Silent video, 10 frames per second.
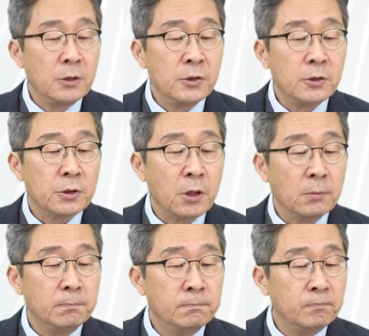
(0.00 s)

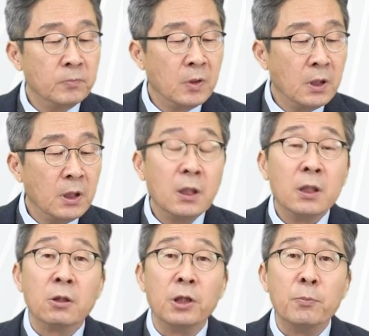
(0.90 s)
So
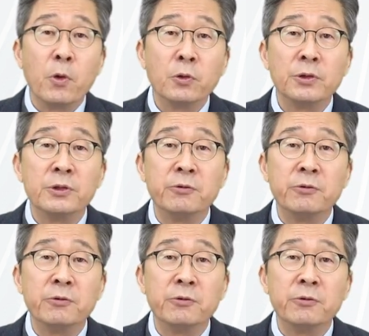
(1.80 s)
the important